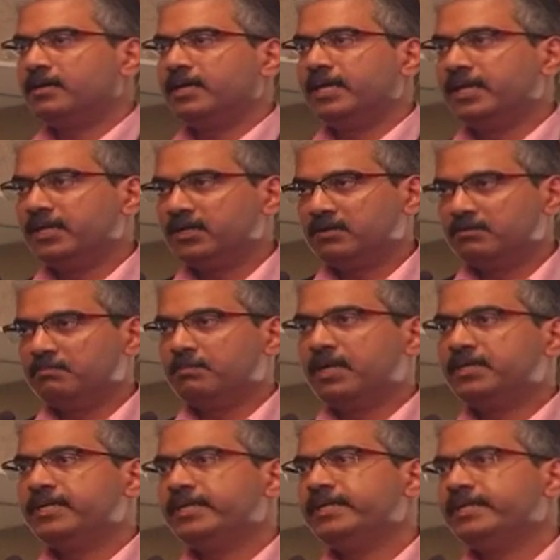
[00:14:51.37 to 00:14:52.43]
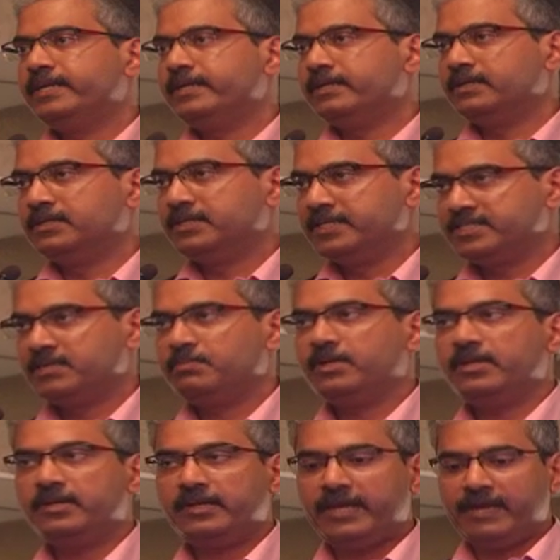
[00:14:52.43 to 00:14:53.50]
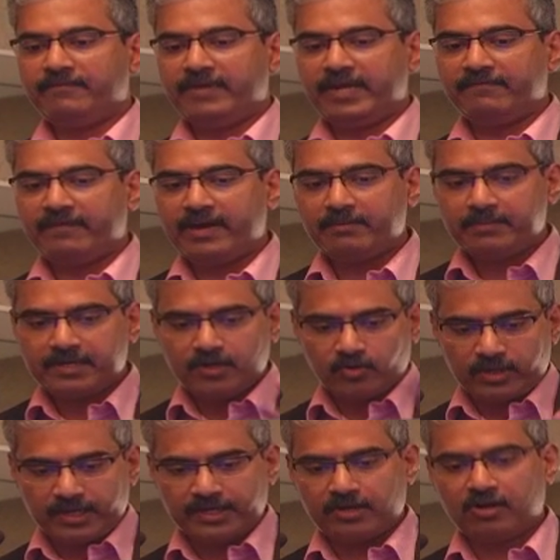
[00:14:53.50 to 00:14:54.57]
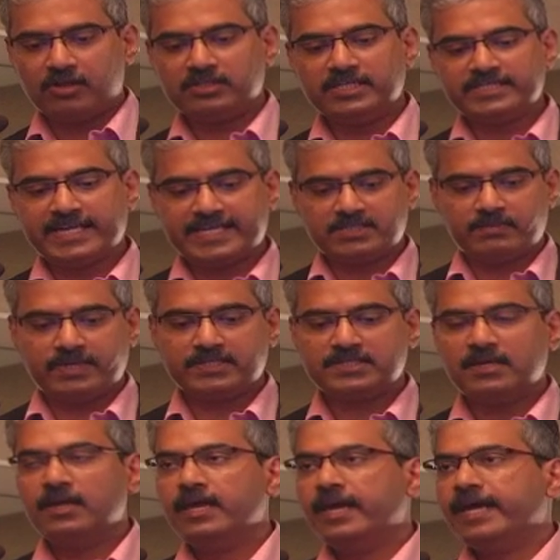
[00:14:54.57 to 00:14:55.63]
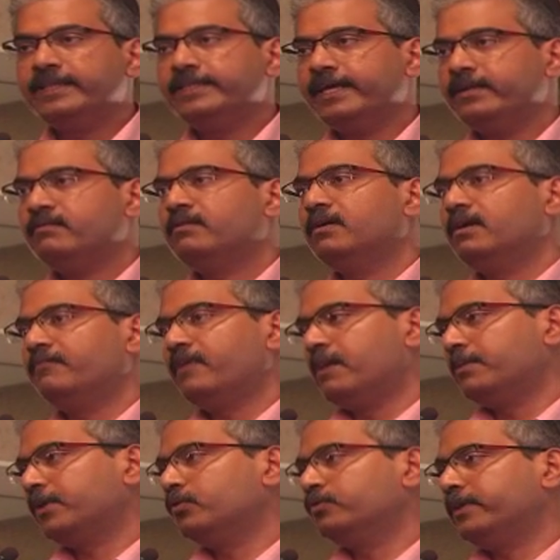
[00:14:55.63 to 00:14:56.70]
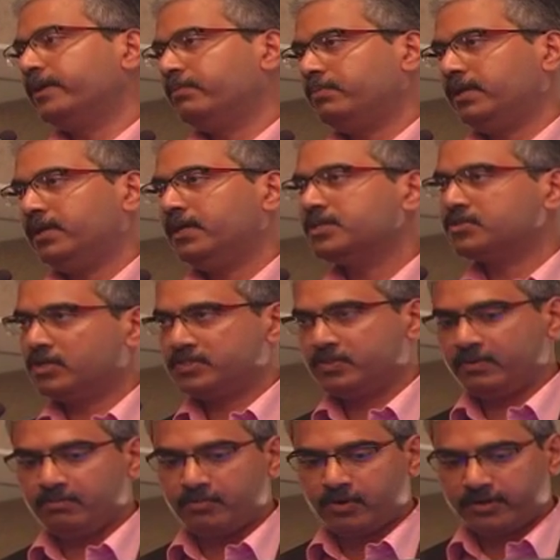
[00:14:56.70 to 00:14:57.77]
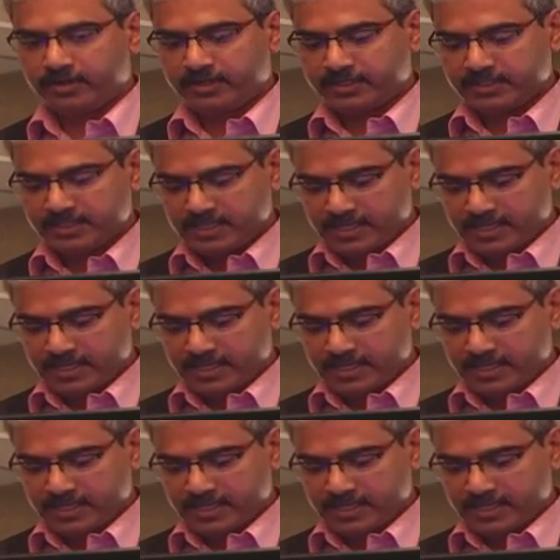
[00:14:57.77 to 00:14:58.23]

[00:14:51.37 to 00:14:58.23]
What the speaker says: in a multidisciplinary environment, looking at all these aspects And then pharmacotherapy is also important.